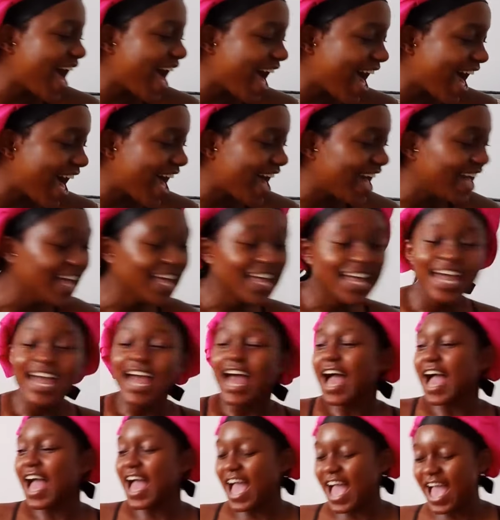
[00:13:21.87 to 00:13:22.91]

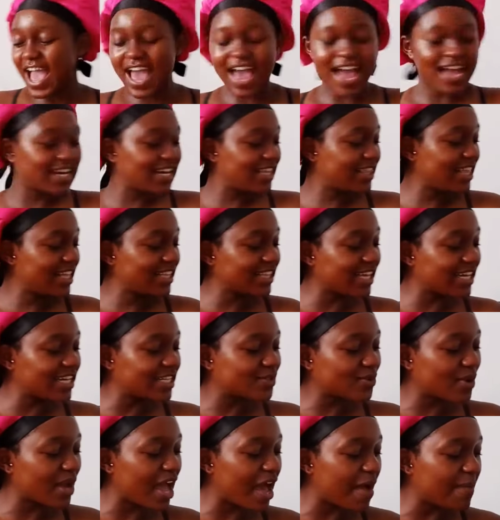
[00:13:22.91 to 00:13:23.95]
And I think that is
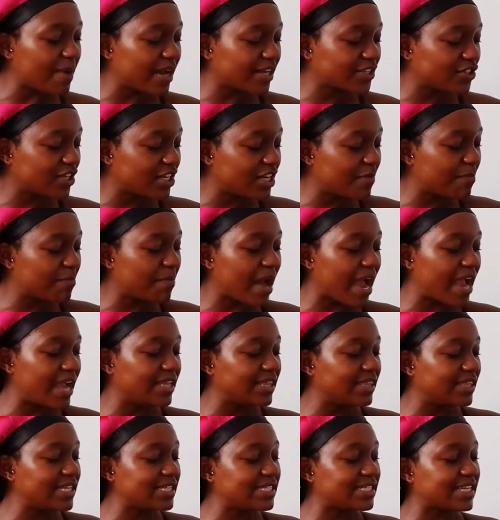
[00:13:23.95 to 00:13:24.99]
why I'm actually
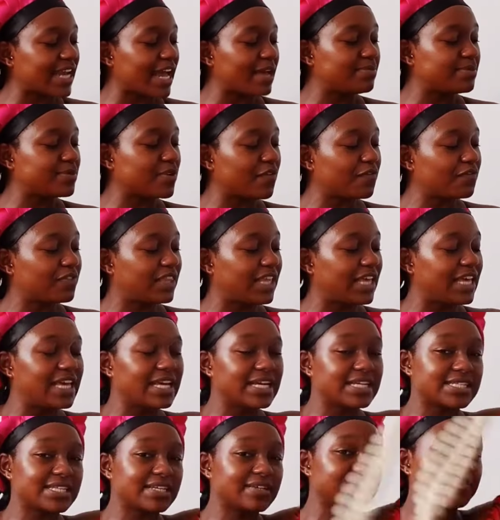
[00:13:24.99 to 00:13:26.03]
buying these types of
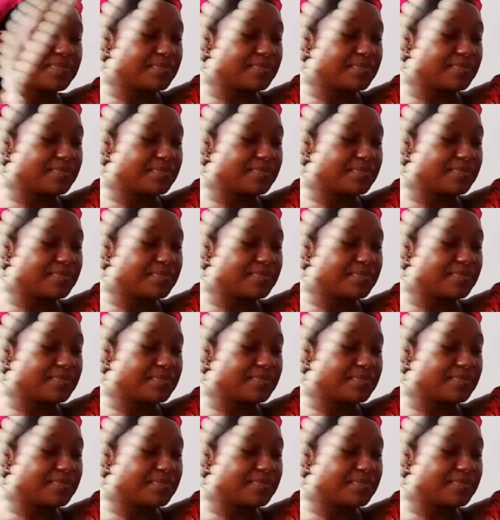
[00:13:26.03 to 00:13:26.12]
things,